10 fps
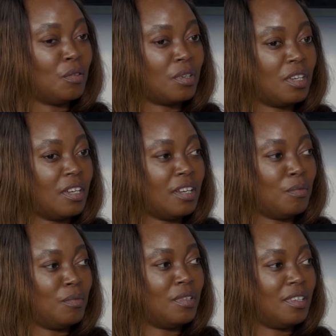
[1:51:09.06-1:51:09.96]
Okay,
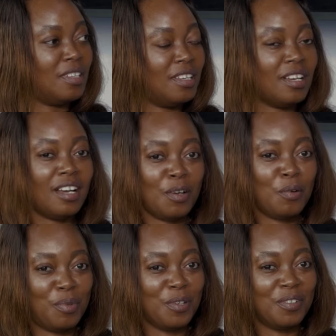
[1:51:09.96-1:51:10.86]
we, I
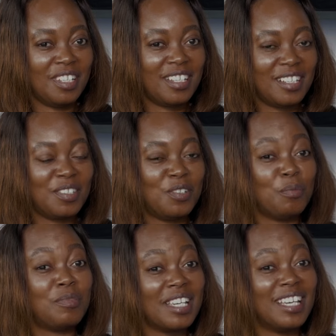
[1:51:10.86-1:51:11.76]
hope you're hearing
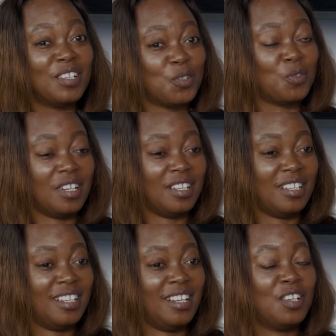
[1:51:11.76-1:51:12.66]
stop taking sugar.
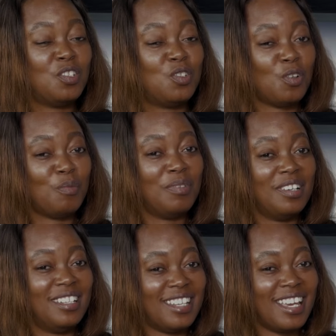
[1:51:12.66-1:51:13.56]
Stop
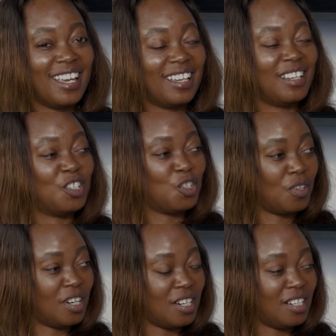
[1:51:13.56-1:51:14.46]
taking
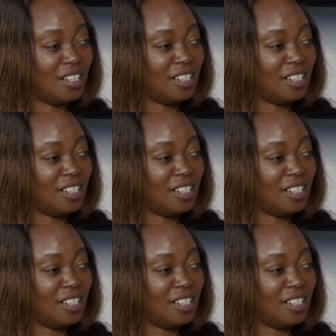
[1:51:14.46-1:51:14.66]
sugar.